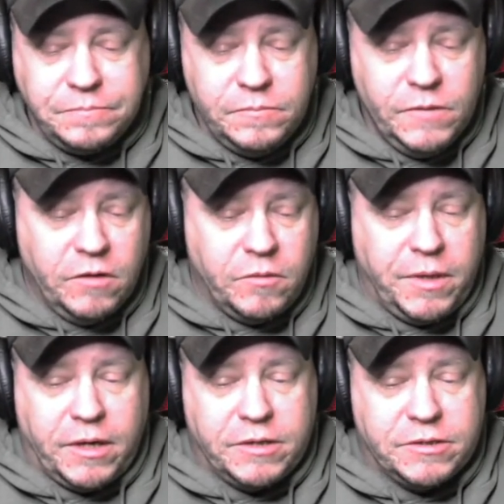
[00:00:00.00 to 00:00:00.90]
It would
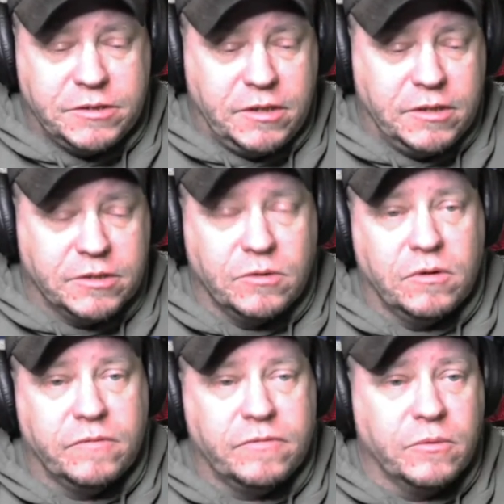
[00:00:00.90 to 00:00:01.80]
be nice to see this go
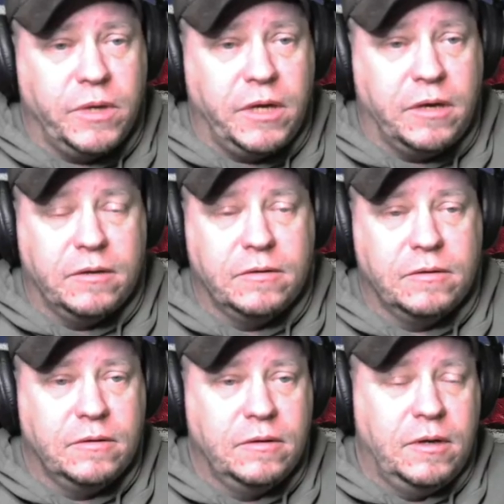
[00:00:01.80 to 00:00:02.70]
on for a week,
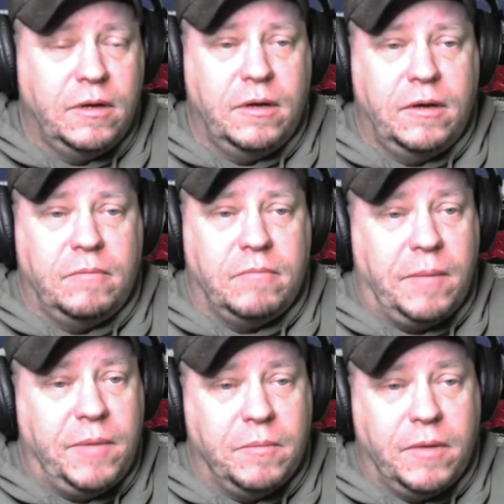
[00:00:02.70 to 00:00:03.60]

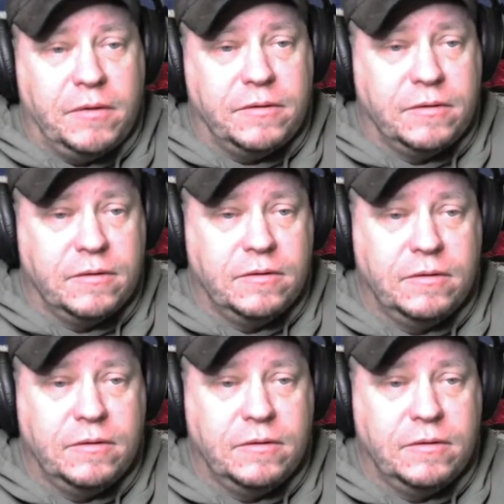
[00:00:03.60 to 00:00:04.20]
maybe a month,